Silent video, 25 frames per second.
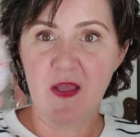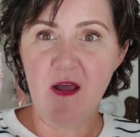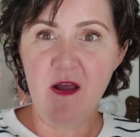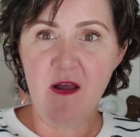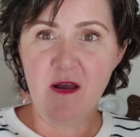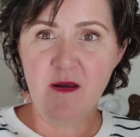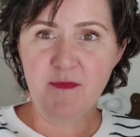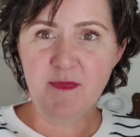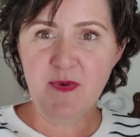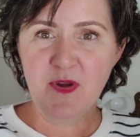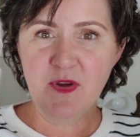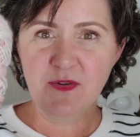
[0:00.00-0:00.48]

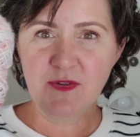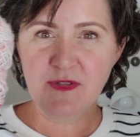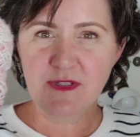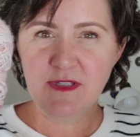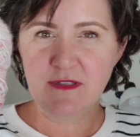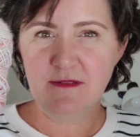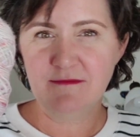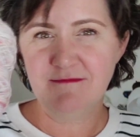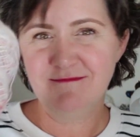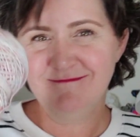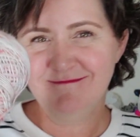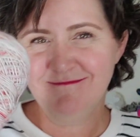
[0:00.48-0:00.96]

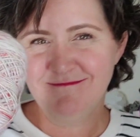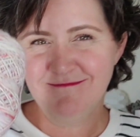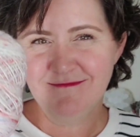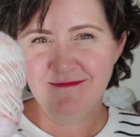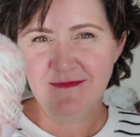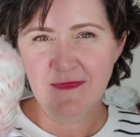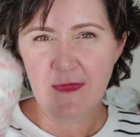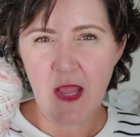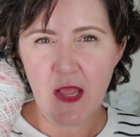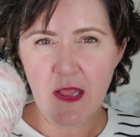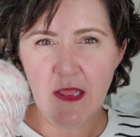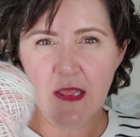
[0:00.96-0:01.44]
almost
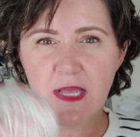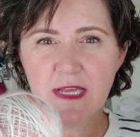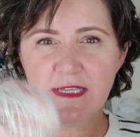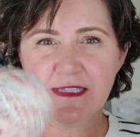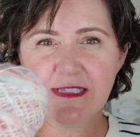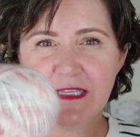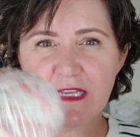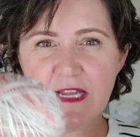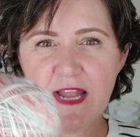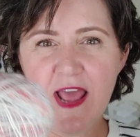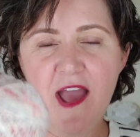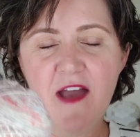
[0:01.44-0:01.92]
less
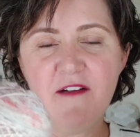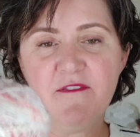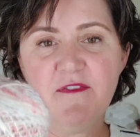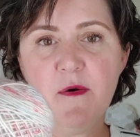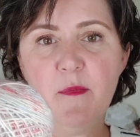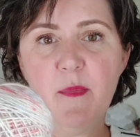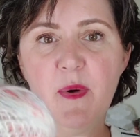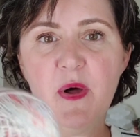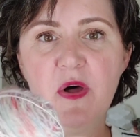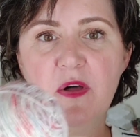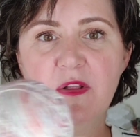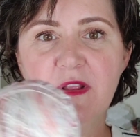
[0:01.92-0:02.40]
than half a
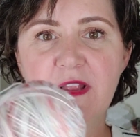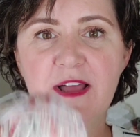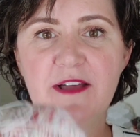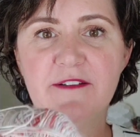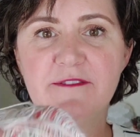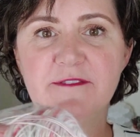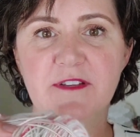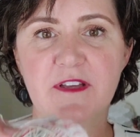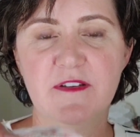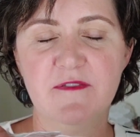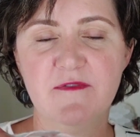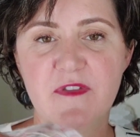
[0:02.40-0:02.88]
ball
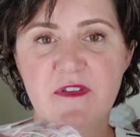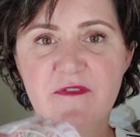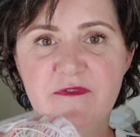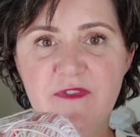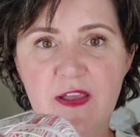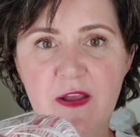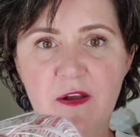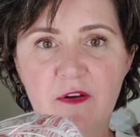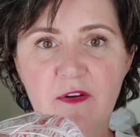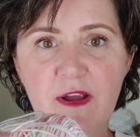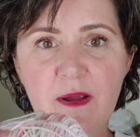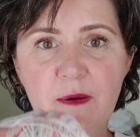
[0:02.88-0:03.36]
left of the
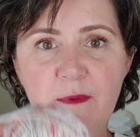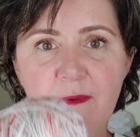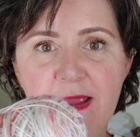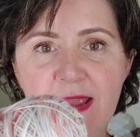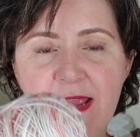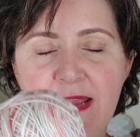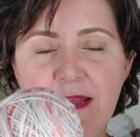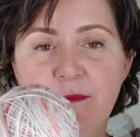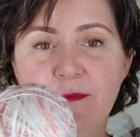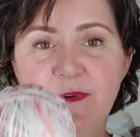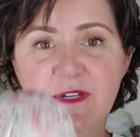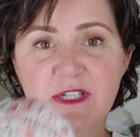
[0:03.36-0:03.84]
fingering
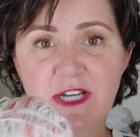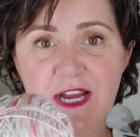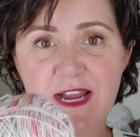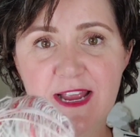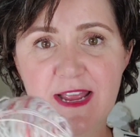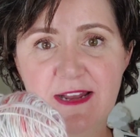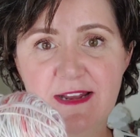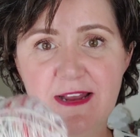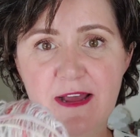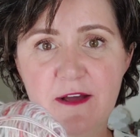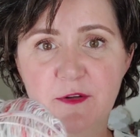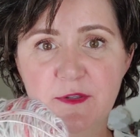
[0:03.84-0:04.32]
weight, which I
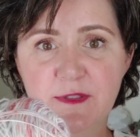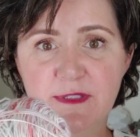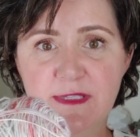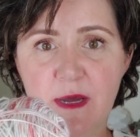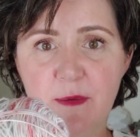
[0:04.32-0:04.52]
had held